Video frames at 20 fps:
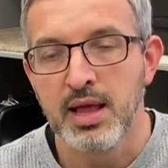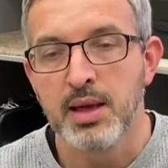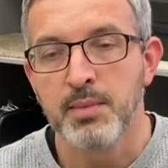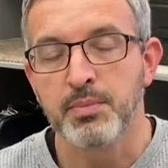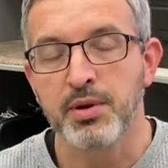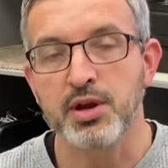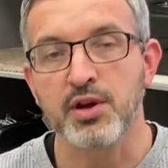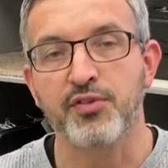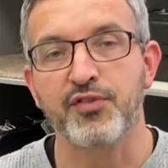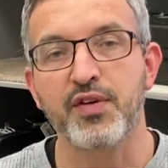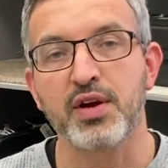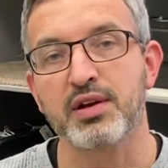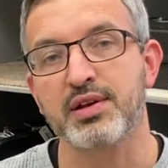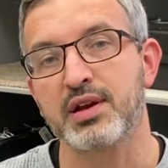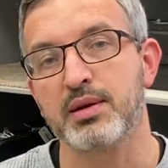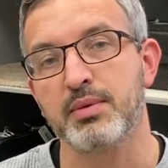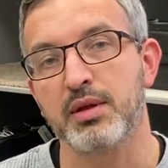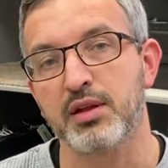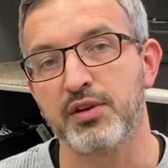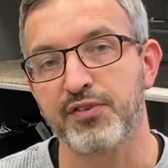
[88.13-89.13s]
But your finger's
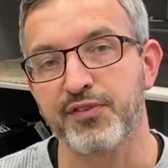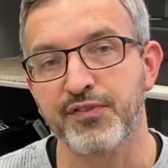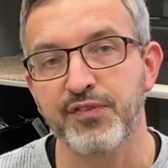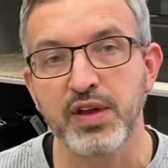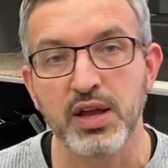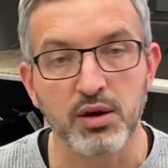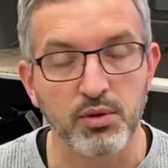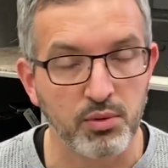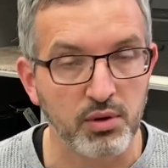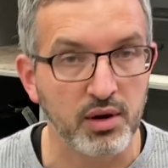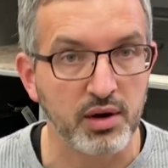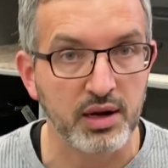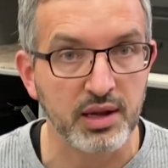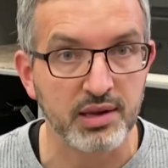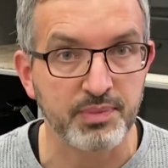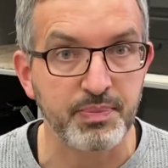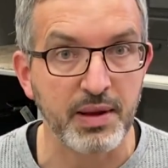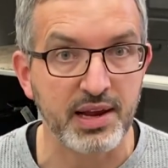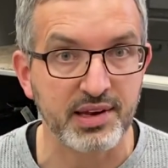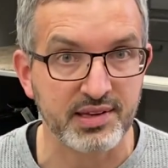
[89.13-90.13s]
gonna be able to feel where it is
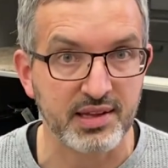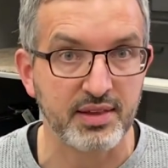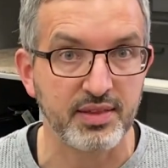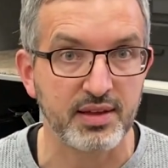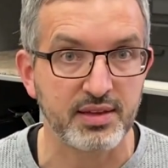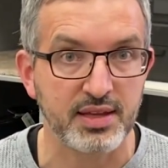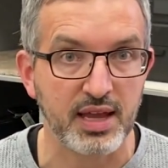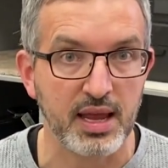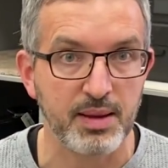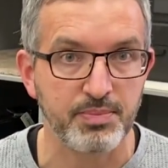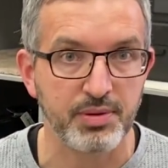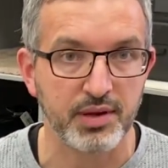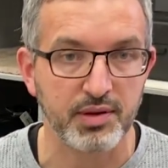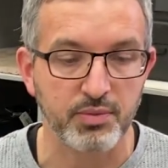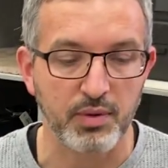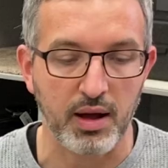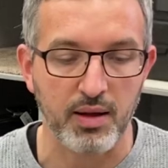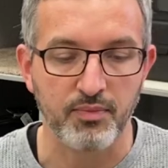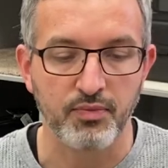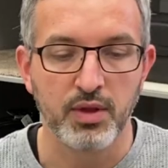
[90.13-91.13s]
based on the tape as
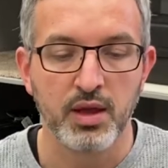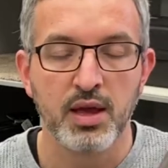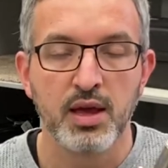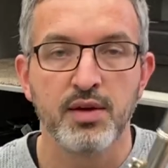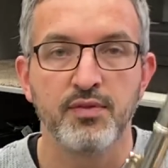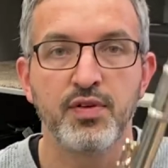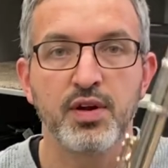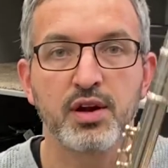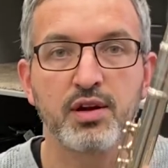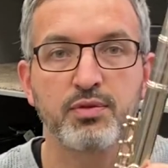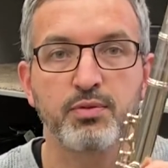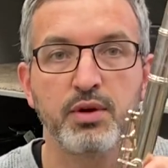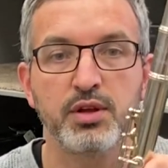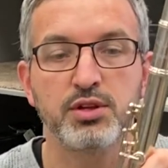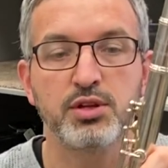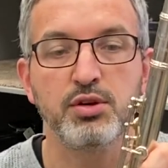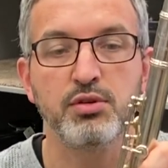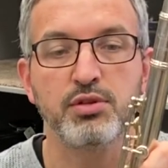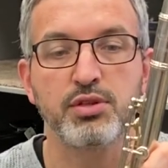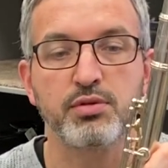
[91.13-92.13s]
well. Fingers 1,
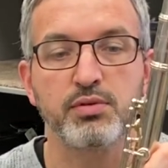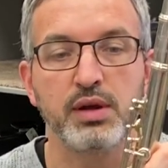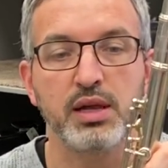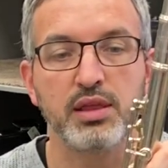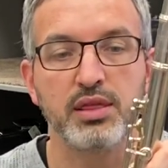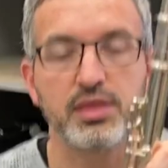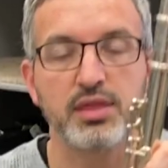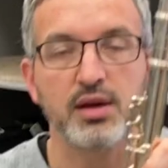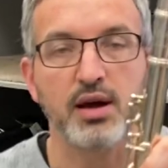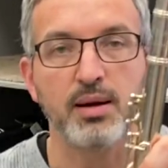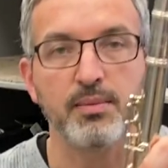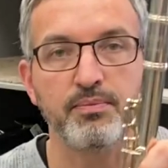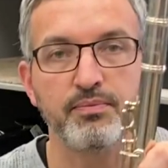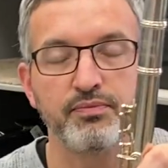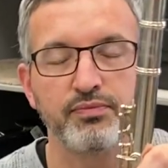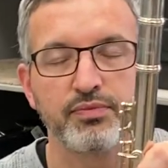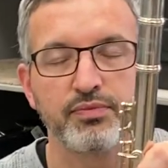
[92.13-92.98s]
2, 3, and thumb.